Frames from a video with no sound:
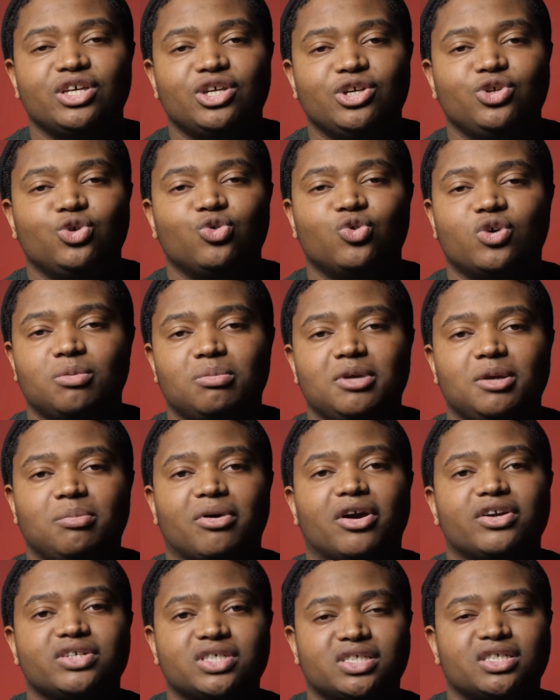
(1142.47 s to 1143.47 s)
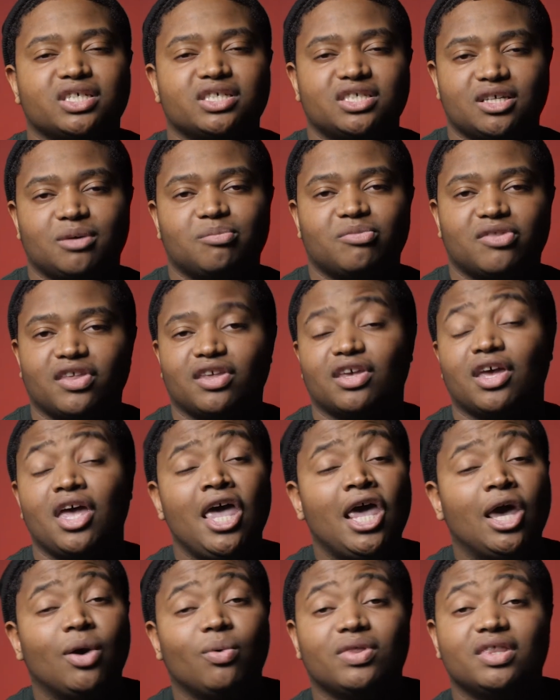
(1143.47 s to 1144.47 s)
you could be purchasing something
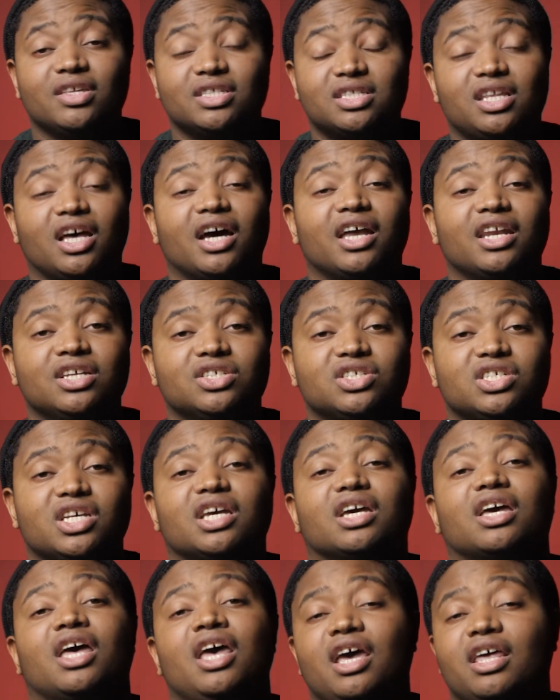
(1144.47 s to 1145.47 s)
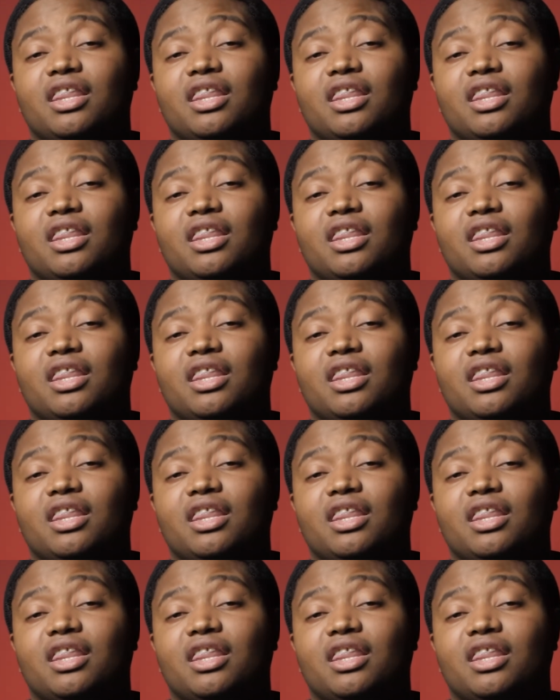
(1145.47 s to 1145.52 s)
with this Donnie check